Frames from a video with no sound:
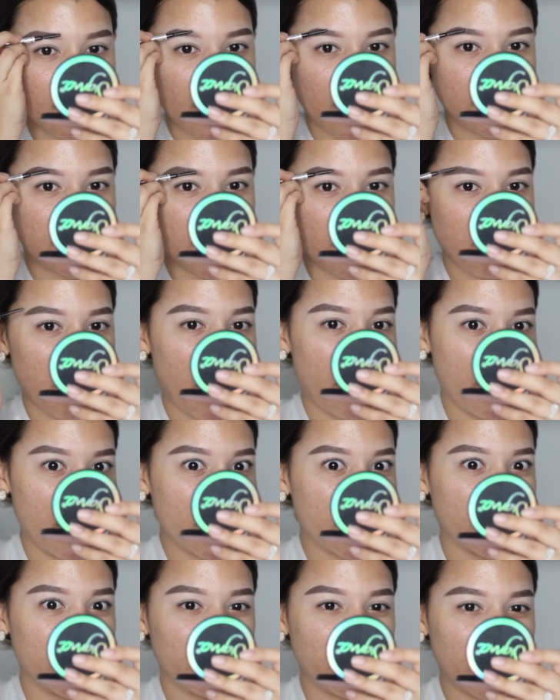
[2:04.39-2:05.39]
I did my
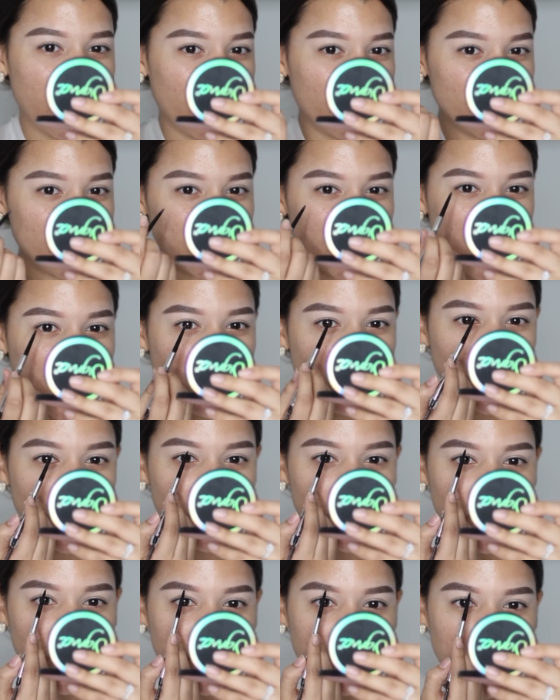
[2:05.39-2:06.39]
makeup and I was very
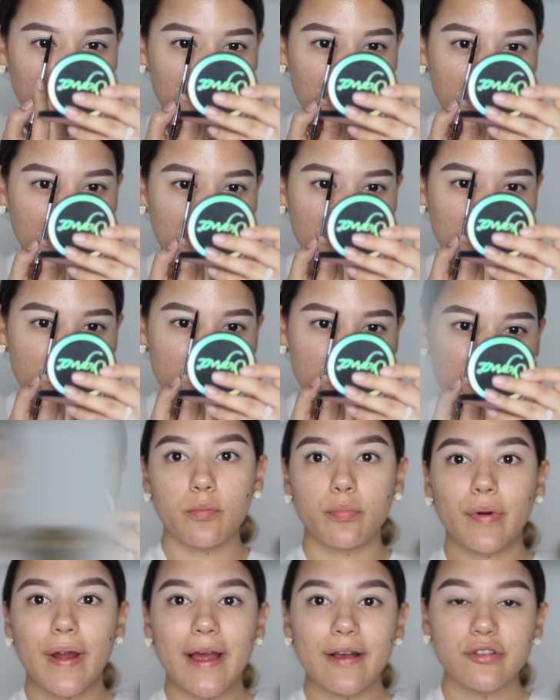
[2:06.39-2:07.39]
critical of my makeup. So
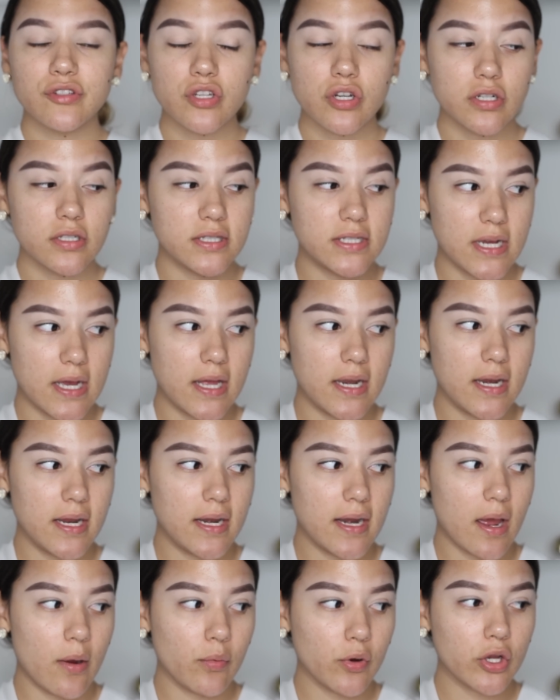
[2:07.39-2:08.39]
brows are done.
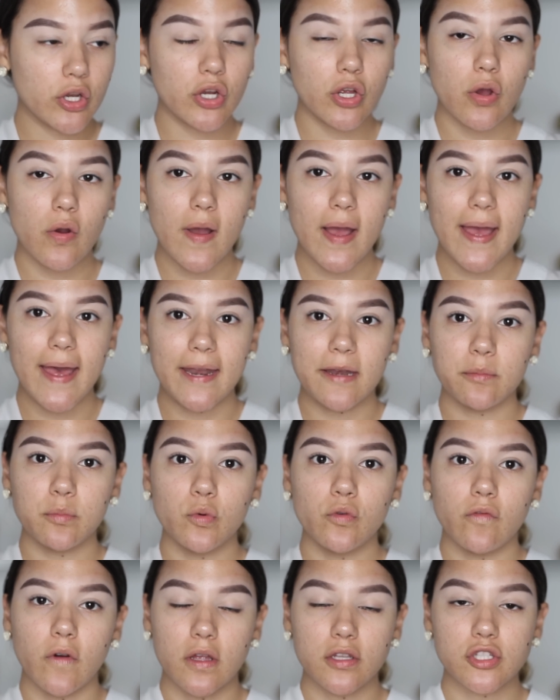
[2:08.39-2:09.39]
Now we're going to go ahead and
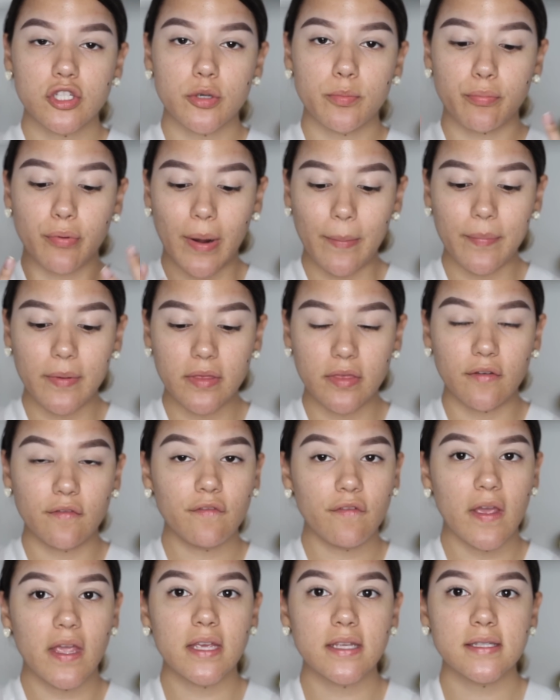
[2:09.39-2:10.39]
move on to prepping the
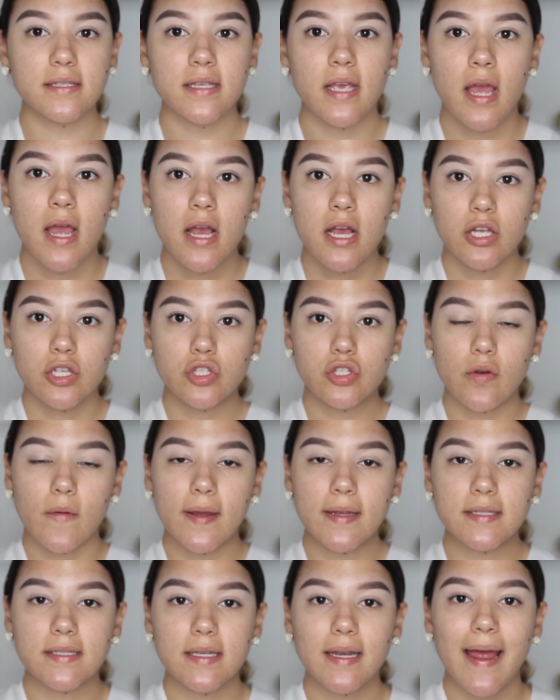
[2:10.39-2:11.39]
face. So
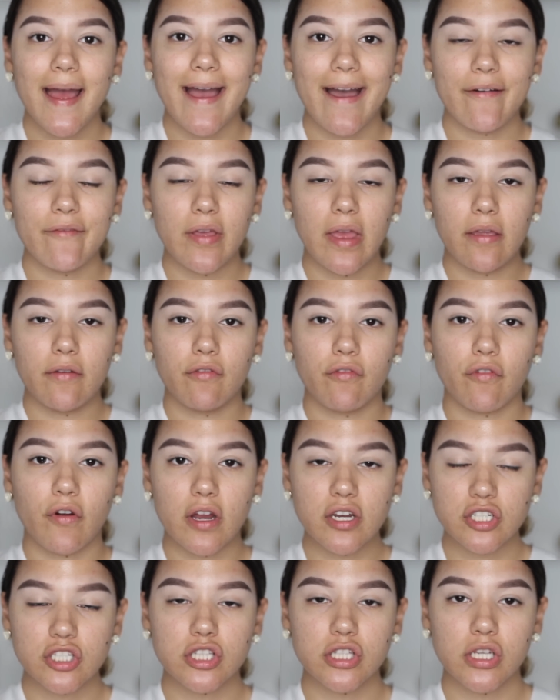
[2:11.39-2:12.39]
I did have a
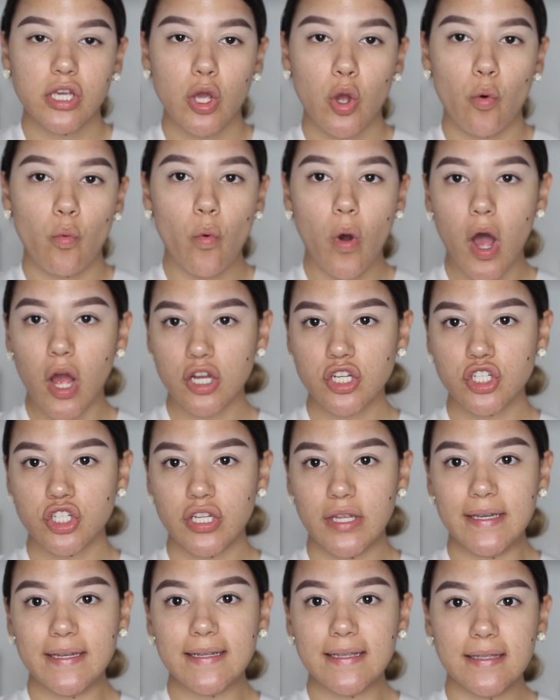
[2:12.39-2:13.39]
freshly washed
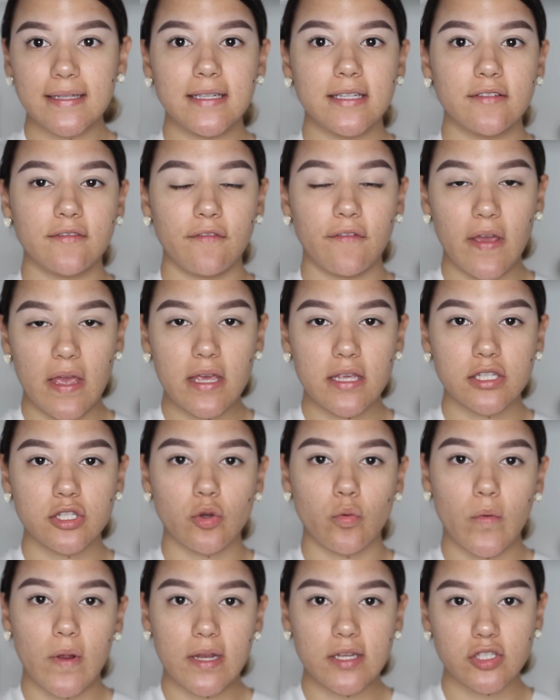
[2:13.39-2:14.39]
and cleaned face
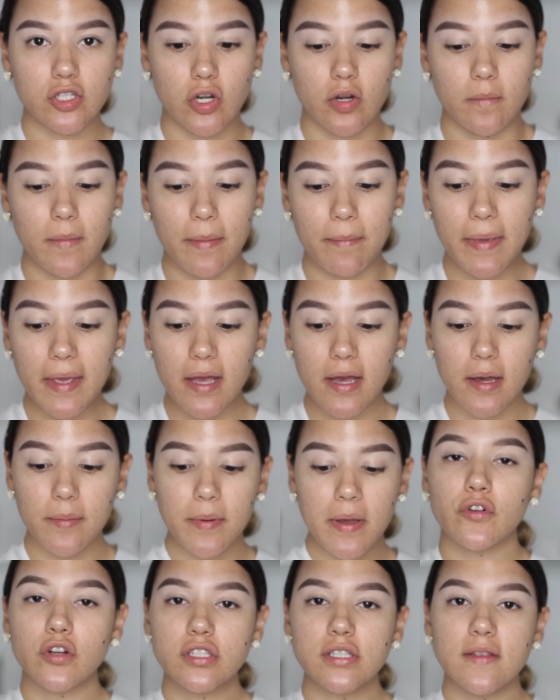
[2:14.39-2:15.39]
when I started my
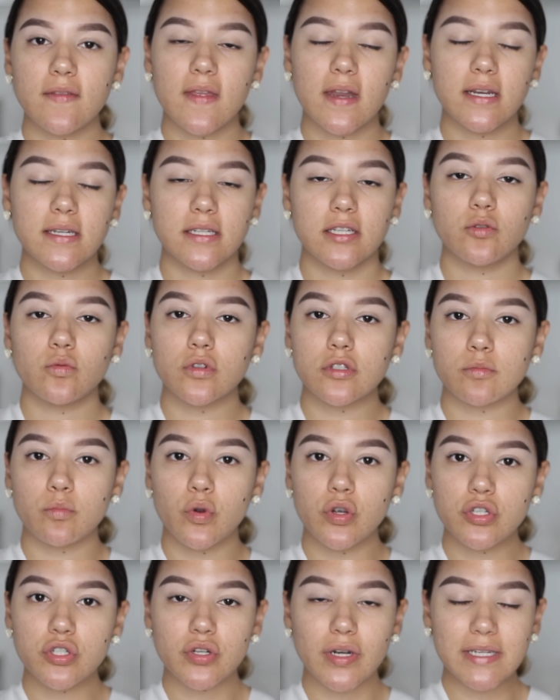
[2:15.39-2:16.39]
makeup. First thing that I did was
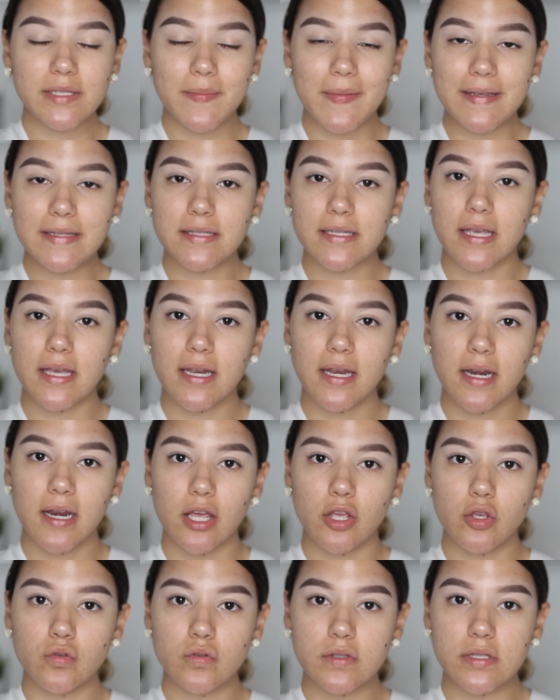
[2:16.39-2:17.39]
moisturize my skin, and
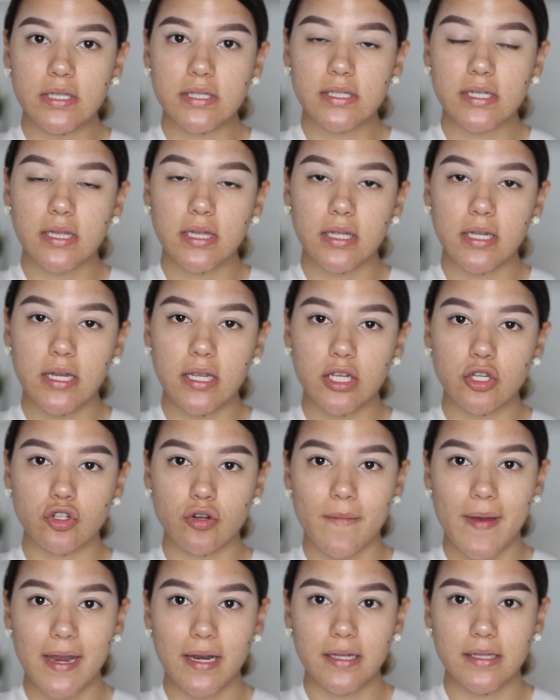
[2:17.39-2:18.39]
I used this Clinique
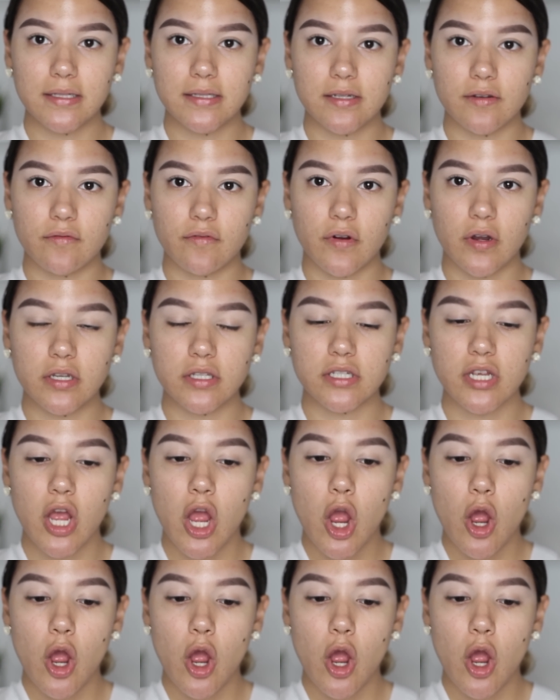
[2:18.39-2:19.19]
Dramatically Different